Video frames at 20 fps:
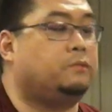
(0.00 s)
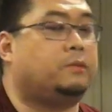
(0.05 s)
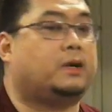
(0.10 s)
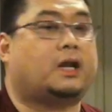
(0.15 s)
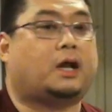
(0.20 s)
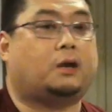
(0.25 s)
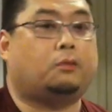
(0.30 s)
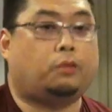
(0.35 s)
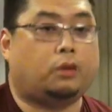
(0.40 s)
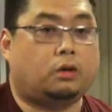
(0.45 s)
but
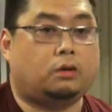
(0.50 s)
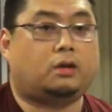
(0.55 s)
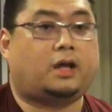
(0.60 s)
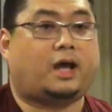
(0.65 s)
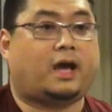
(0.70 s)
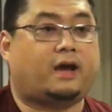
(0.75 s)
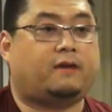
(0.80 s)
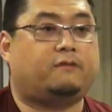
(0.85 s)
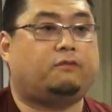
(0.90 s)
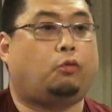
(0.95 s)
I will
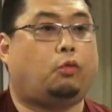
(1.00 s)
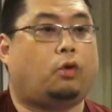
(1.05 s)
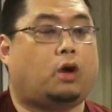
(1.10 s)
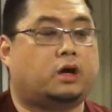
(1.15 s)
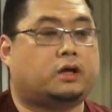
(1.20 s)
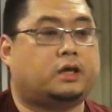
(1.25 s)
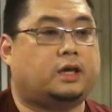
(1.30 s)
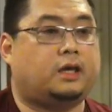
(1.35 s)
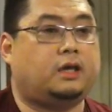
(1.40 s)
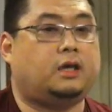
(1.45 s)
have
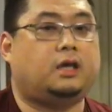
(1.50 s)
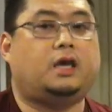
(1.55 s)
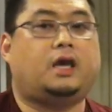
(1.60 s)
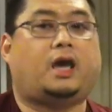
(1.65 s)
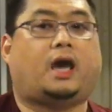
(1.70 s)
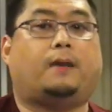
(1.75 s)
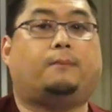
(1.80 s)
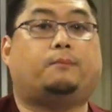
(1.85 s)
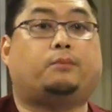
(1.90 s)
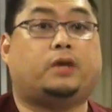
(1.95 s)
walking
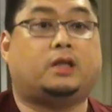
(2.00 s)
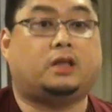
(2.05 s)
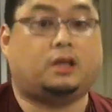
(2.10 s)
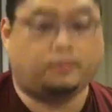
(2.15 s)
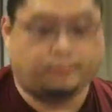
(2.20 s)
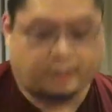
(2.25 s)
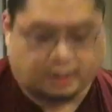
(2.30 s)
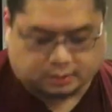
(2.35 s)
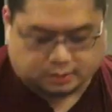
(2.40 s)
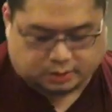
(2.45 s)
and
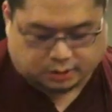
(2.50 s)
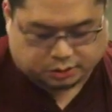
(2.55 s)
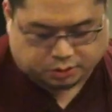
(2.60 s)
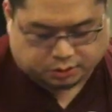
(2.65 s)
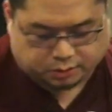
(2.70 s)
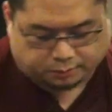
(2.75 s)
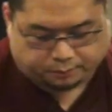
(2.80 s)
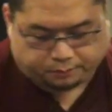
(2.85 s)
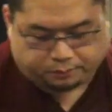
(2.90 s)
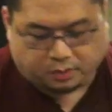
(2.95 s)
breathing
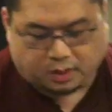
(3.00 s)
meditation.